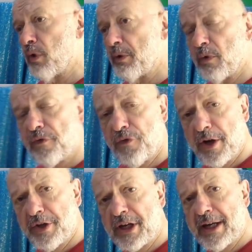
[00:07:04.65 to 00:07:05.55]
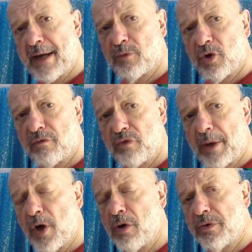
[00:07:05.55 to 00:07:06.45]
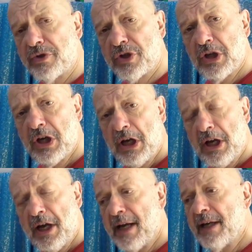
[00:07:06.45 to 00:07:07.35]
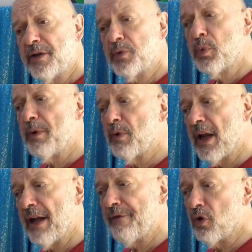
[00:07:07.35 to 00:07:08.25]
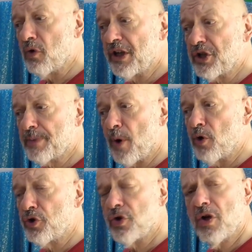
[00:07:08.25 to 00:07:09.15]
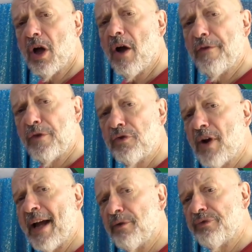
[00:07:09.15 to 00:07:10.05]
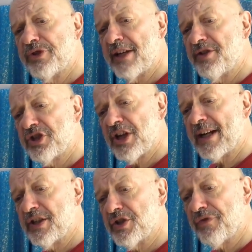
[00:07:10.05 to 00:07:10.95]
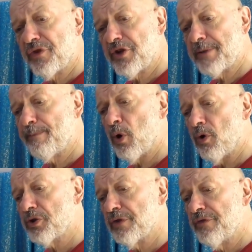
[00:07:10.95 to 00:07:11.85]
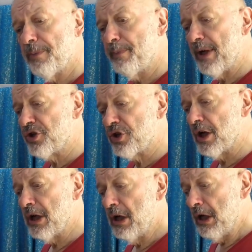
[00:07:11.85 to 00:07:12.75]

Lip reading: We will fire the camera on remote, and we will have a long exposure of around 10 seconds for this part of the picture.